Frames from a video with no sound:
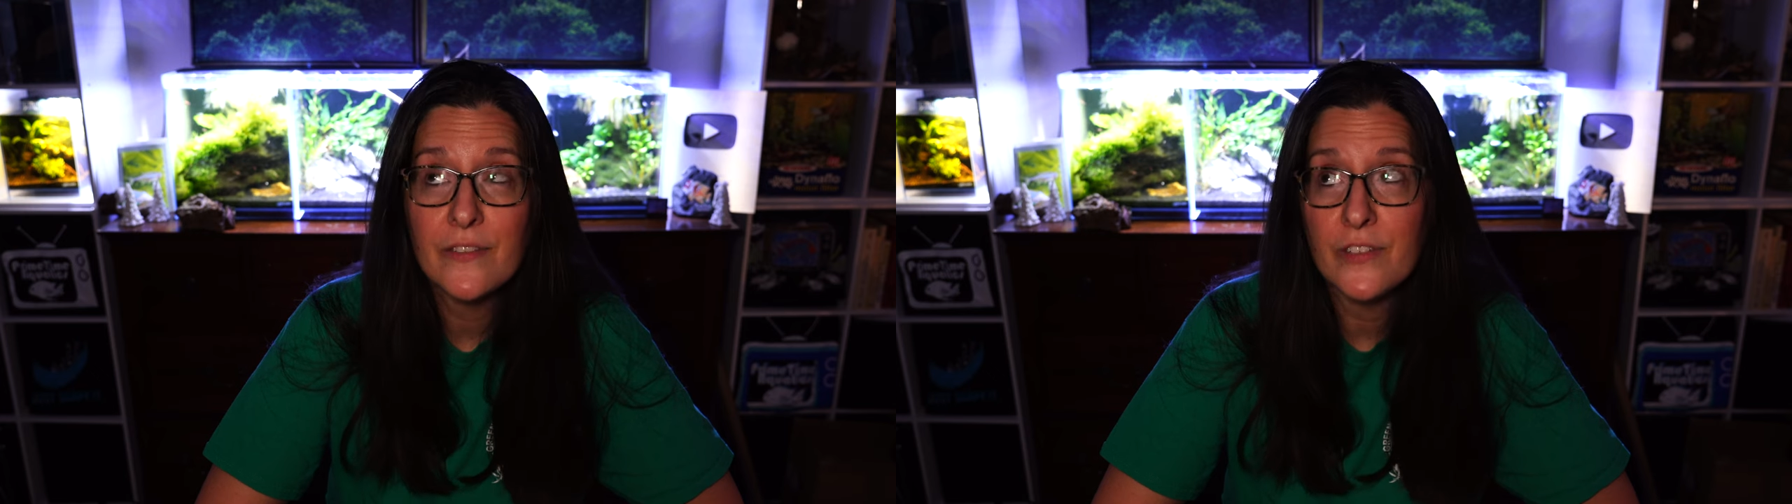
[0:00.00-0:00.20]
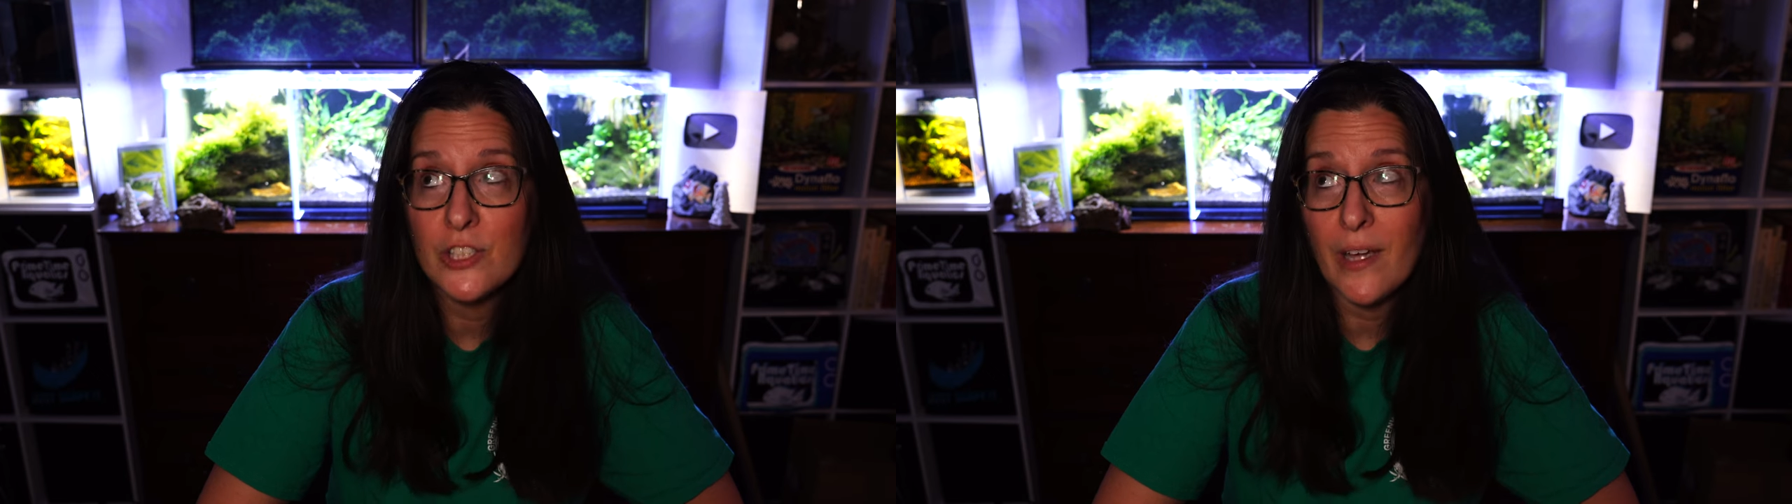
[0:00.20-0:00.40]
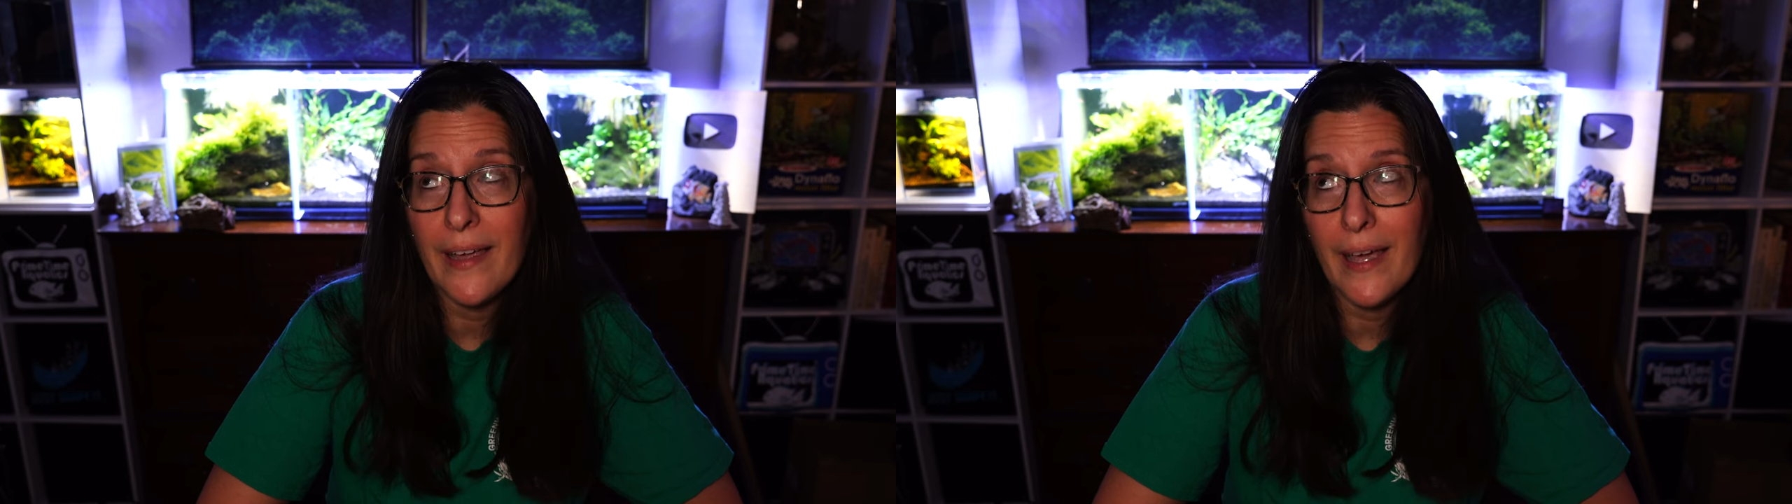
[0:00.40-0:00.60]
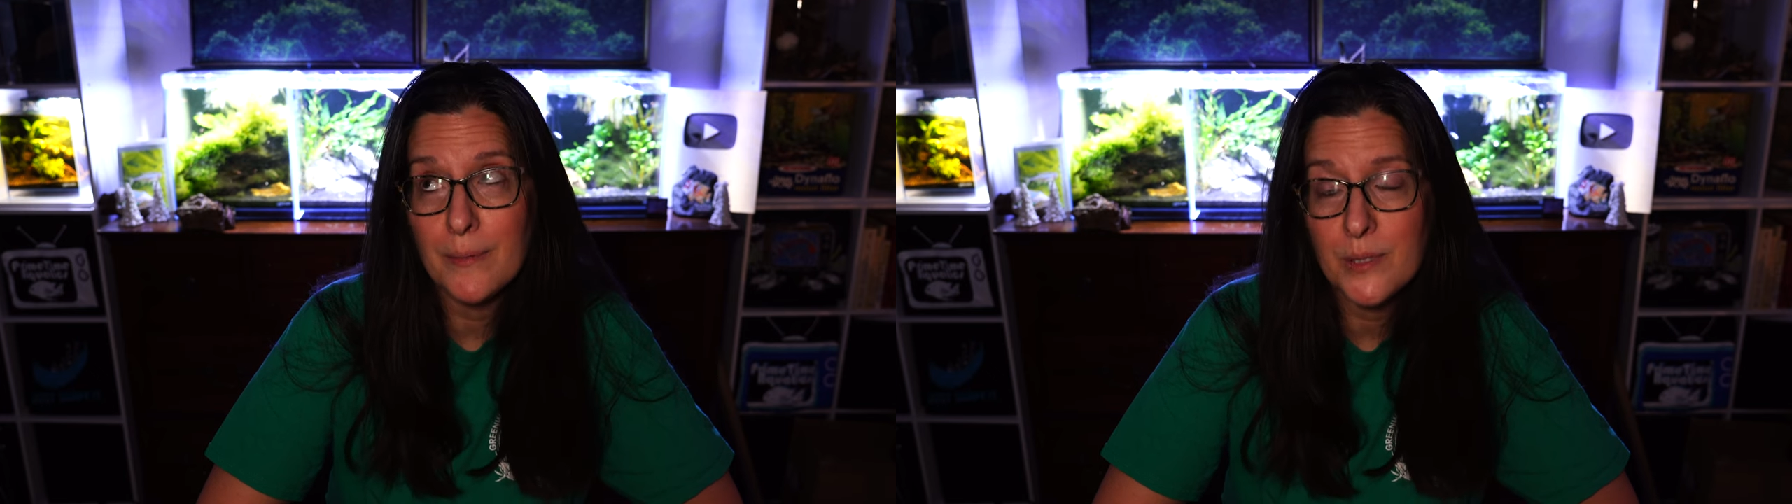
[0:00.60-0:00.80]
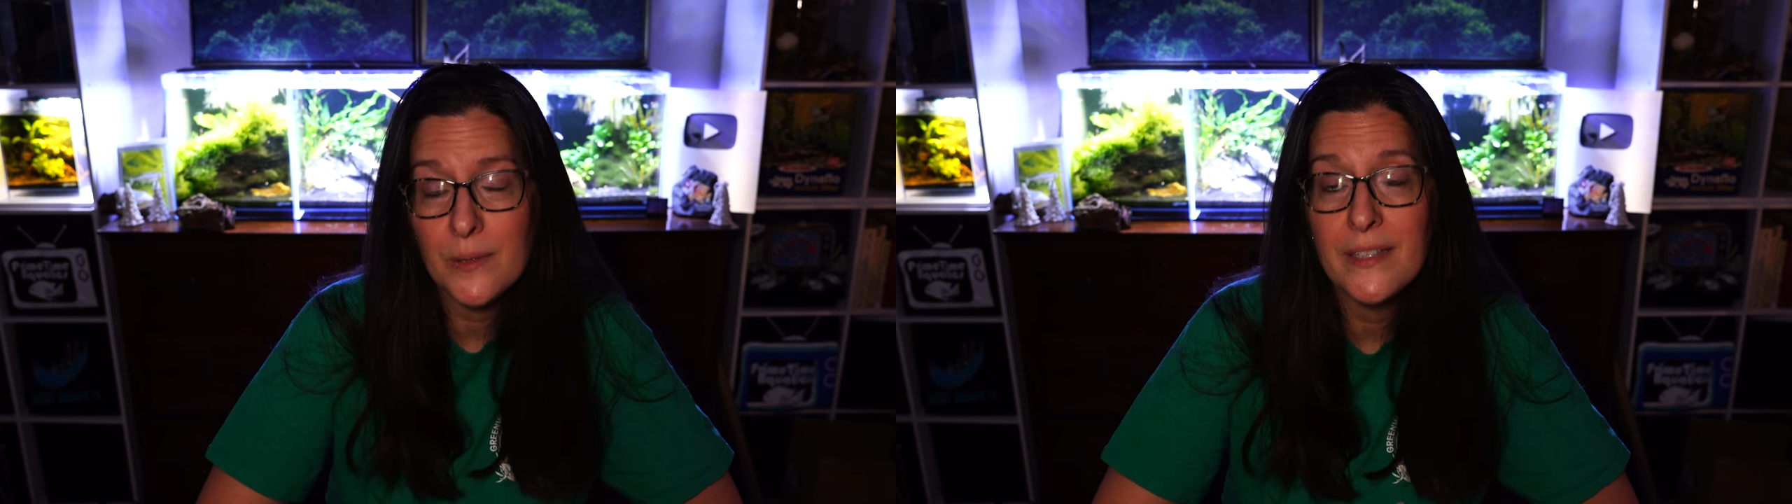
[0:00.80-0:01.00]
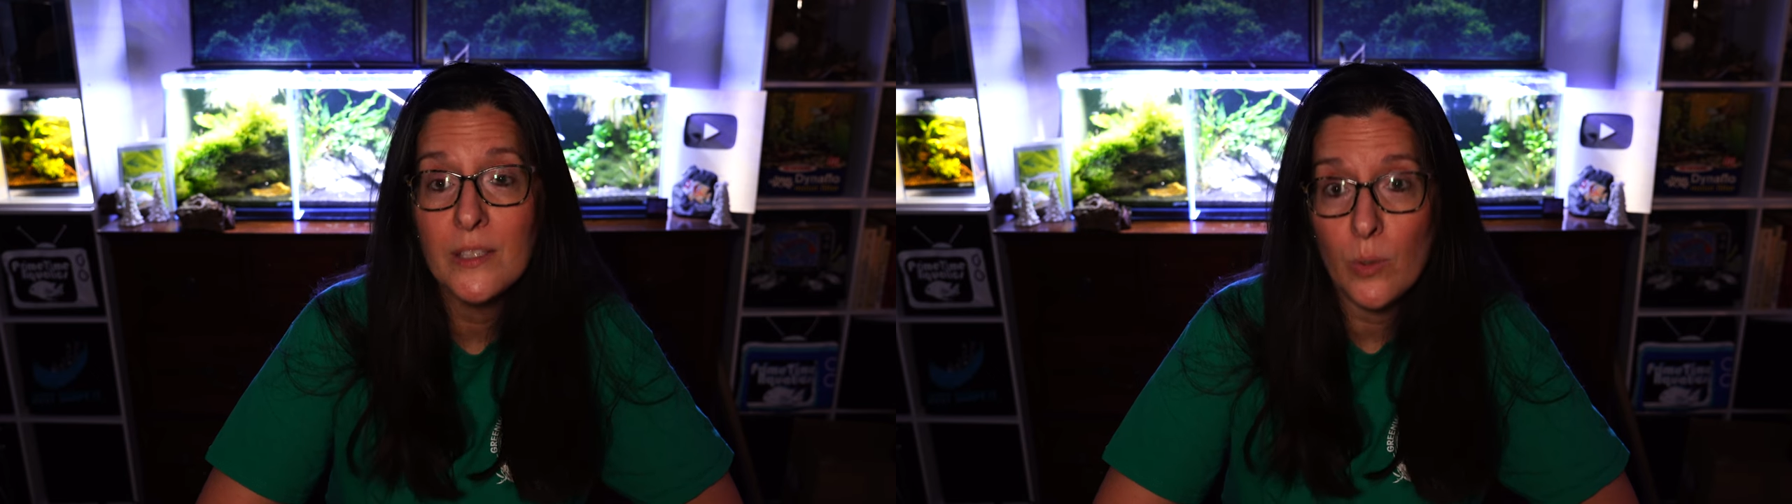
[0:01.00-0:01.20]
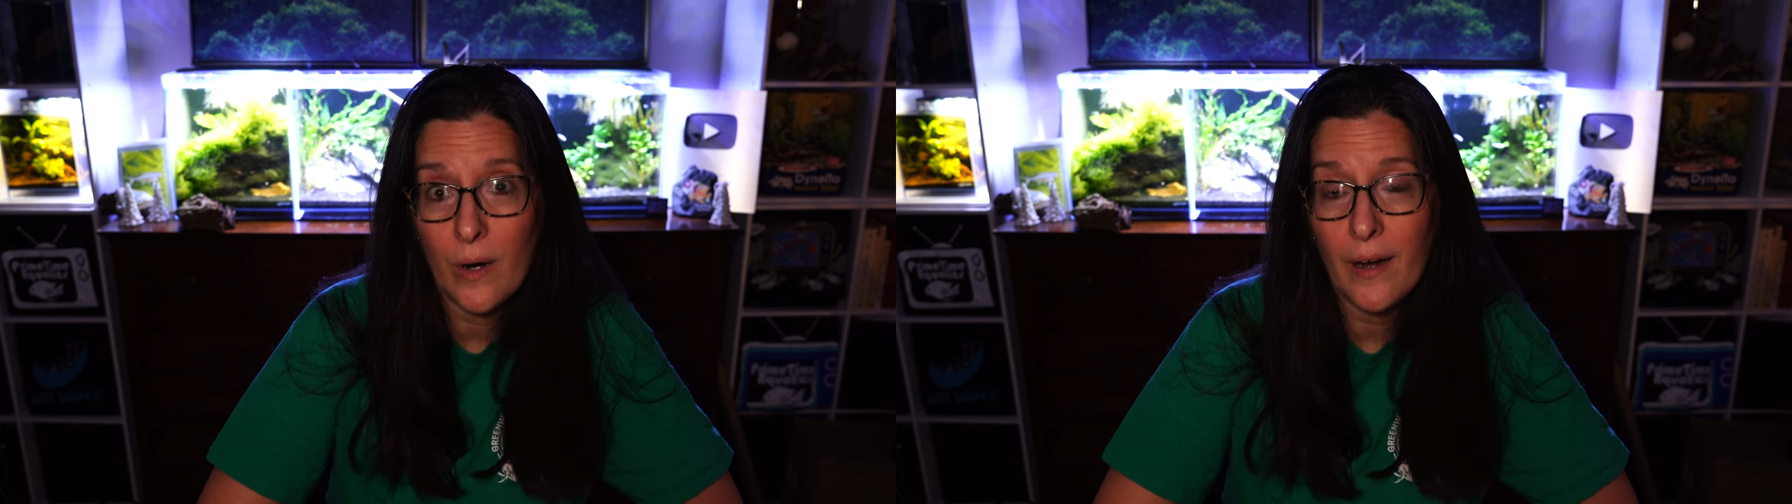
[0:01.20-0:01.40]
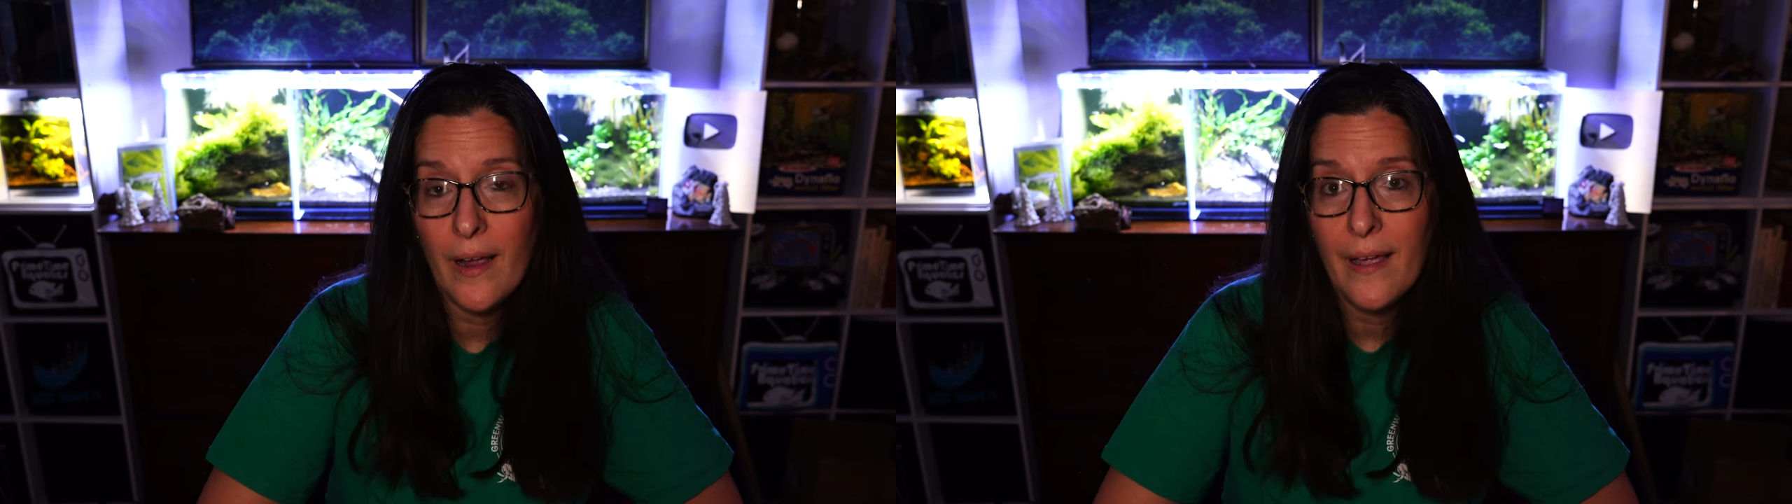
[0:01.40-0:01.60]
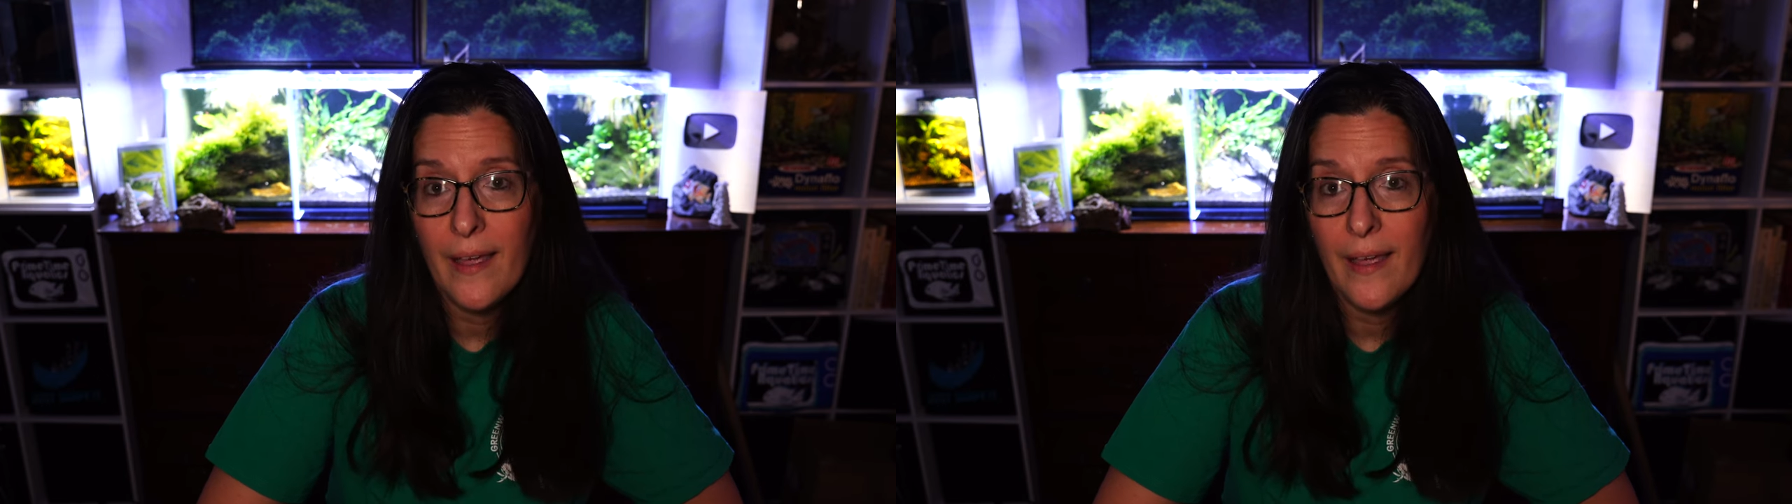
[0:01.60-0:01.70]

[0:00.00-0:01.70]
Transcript: fish I absolutely adore,